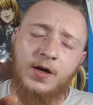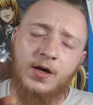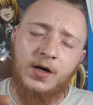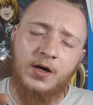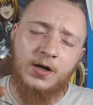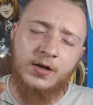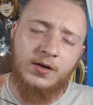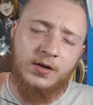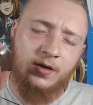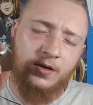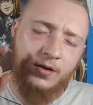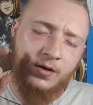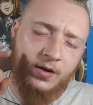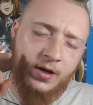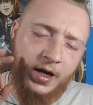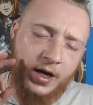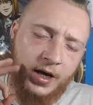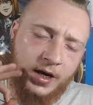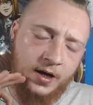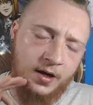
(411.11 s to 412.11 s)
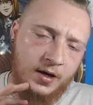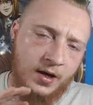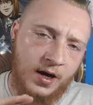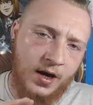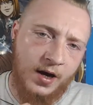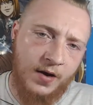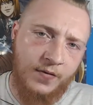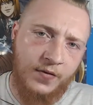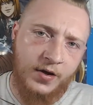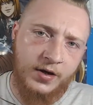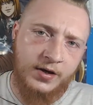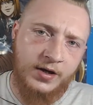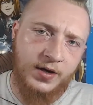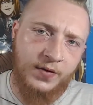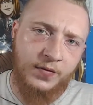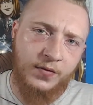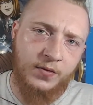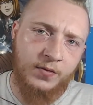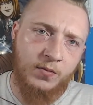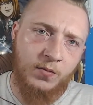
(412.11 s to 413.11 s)
is they have a
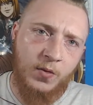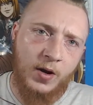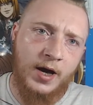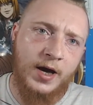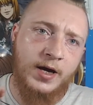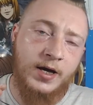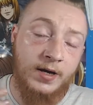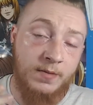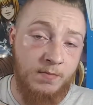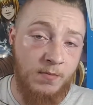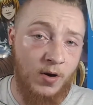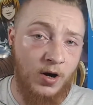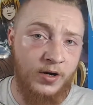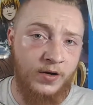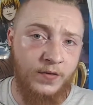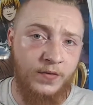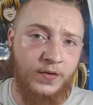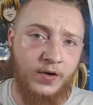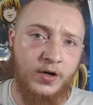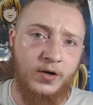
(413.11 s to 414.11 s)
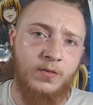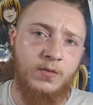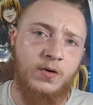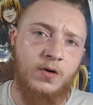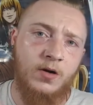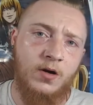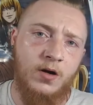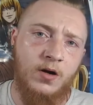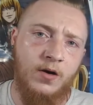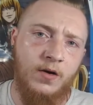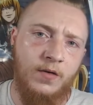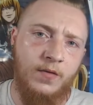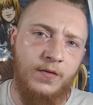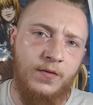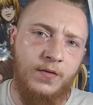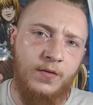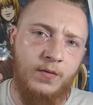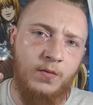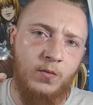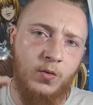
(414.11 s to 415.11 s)
different way, in my view,
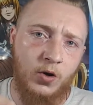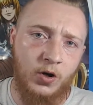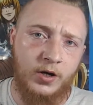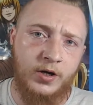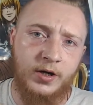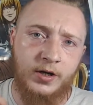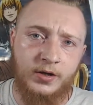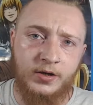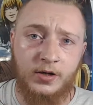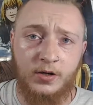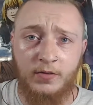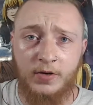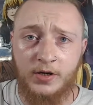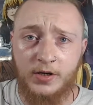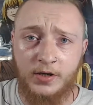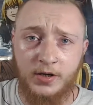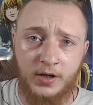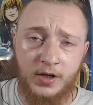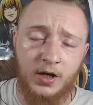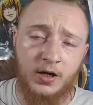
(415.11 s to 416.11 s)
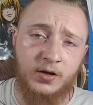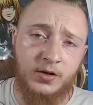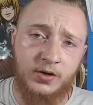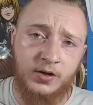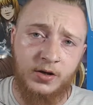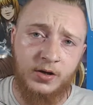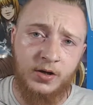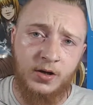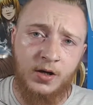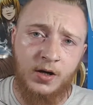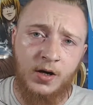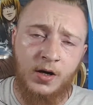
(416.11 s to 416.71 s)
of working to the rest of the colours.